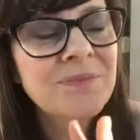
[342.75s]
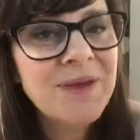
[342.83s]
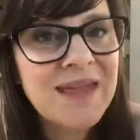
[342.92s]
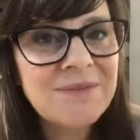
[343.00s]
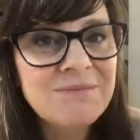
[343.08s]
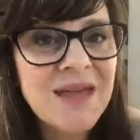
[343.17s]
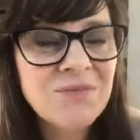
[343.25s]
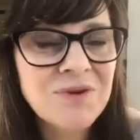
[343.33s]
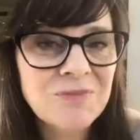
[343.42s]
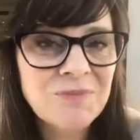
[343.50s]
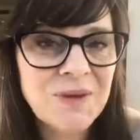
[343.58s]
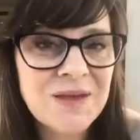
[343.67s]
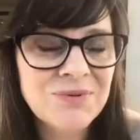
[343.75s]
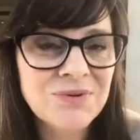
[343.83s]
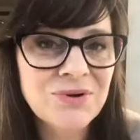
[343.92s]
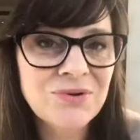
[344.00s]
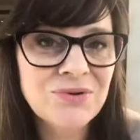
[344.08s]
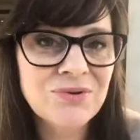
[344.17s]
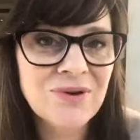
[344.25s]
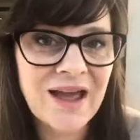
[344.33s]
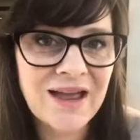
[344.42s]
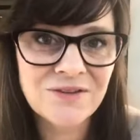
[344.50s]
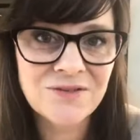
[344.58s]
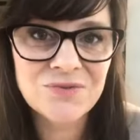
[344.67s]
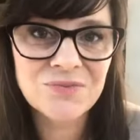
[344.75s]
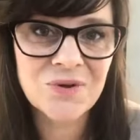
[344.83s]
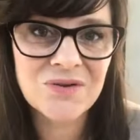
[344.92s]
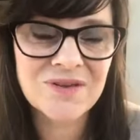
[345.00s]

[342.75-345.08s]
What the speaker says: being met with people who understood where